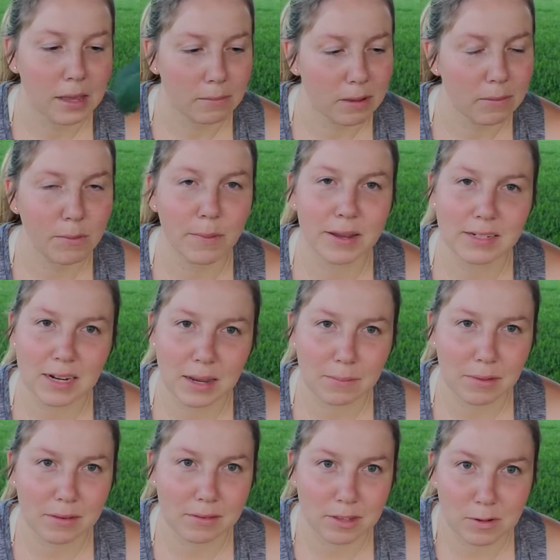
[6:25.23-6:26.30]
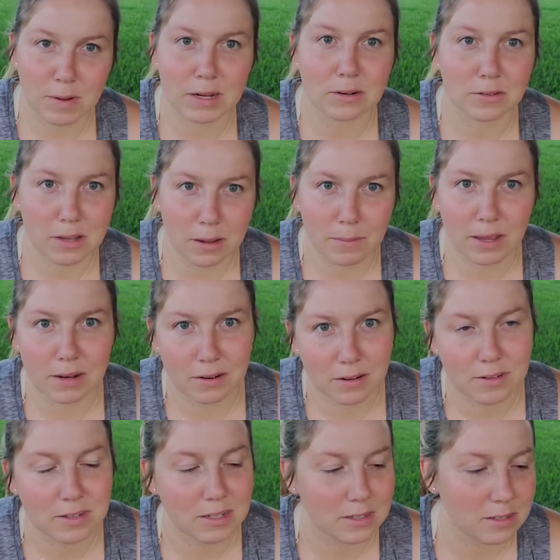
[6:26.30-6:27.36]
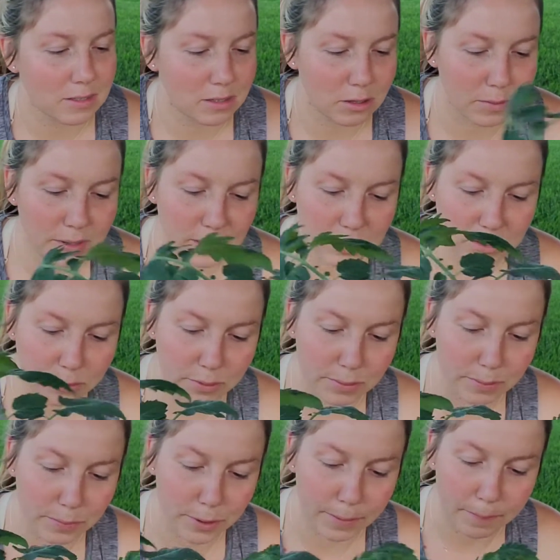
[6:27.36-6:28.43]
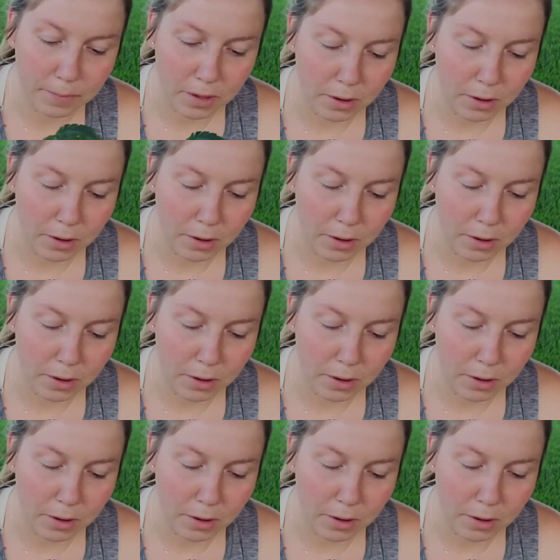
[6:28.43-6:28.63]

Maybe by the time the tomatoes come in this season, they'll be into them, but